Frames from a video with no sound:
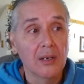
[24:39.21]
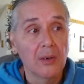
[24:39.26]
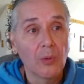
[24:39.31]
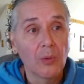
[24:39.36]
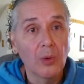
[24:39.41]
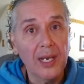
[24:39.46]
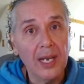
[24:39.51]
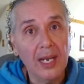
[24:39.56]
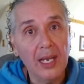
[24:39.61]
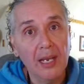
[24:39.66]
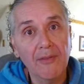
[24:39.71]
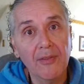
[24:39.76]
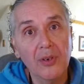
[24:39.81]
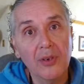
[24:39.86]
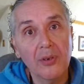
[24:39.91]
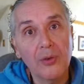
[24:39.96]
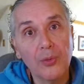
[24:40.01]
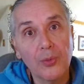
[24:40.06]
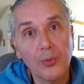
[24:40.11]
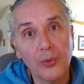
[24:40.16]
whatever
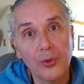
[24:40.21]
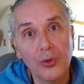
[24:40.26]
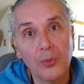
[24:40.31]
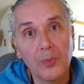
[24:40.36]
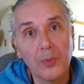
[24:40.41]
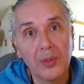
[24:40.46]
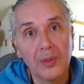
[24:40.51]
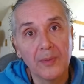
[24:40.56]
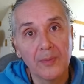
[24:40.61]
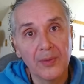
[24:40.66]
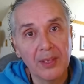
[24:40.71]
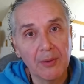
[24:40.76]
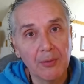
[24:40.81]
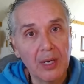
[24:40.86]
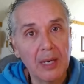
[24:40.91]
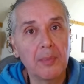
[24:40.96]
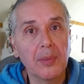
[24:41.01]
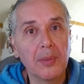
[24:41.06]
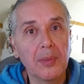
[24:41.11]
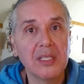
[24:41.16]
group that
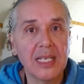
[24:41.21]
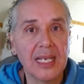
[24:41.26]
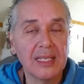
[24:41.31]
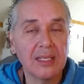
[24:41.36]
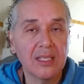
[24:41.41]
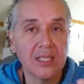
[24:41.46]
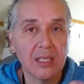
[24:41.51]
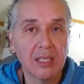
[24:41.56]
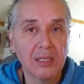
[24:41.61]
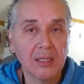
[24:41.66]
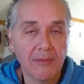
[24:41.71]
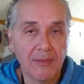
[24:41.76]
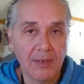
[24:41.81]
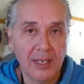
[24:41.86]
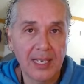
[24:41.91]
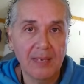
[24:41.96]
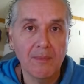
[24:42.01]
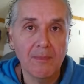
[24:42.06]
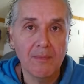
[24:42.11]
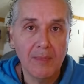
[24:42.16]
represents the
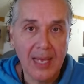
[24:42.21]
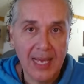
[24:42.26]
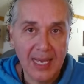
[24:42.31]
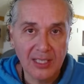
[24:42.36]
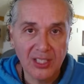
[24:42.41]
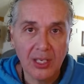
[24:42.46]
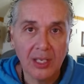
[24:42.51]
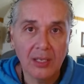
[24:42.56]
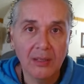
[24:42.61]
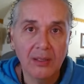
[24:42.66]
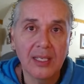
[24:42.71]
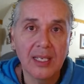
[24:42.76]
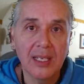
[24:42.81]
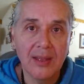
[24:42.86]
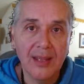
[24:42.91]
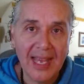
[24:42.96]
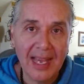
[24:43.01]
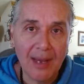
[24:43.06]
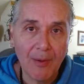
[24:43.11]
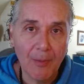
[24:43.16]
divine masculine in
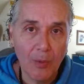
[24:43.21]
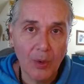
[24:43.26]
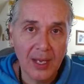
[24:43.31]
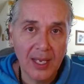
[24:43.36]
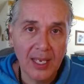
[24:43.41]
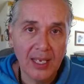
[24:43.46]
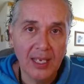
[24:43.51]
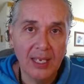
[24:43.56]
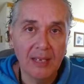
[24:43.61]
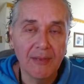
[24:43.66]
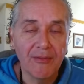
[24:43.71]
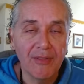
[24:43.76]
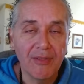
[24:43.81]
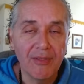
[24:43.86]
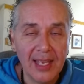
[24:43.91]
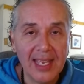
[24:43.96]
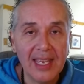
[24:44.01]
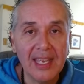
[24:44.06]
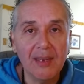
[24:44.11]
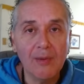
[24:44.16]
that way, if
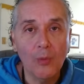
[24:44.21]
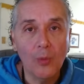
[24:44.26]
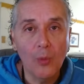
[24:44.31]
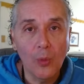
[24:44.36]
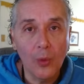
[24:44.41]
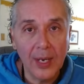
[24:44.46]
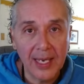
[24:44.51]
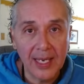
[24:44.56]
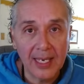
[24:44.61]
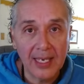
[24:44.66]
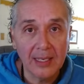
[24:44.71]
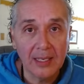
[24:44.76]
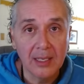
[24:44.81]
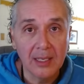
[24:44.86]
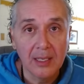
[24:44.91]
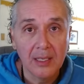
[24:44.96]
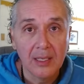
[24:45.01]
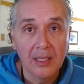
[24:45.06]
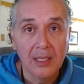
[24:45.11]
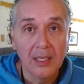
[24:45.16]
they win,
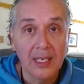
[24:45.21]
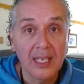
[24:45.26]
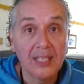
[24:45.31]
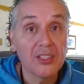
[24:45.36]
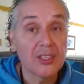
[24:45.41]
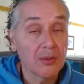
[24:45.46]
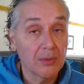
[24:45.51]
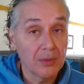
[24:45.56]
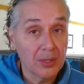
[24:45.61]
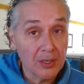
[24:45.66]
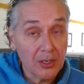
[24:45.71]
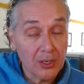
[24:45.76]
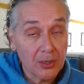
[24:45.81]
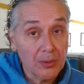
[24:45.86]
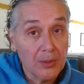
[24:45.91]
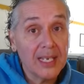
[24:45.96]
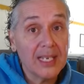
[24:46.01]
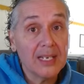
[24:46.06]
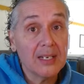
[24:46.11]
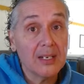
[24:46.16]
it's going to
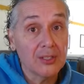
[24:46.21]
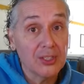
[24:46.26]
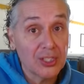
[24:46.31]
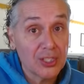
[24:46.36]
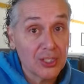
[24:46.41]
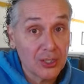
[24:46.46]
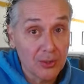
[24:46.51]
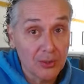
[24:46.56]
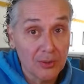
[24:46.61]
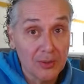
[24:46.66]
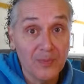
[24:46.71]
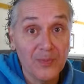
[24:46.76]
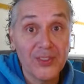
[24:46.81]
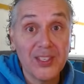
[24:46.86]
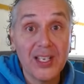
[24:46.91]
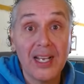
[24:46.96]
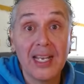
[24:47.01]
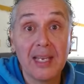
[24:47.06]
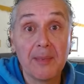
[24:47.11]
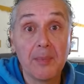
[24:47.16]
create a certain
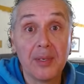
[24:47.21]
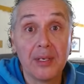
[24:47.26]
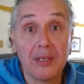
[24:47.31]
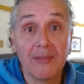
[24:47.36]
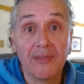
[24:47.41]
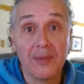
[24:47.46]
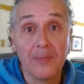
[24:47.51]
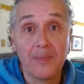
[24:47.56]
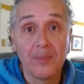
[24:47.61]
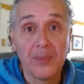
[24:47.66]
type of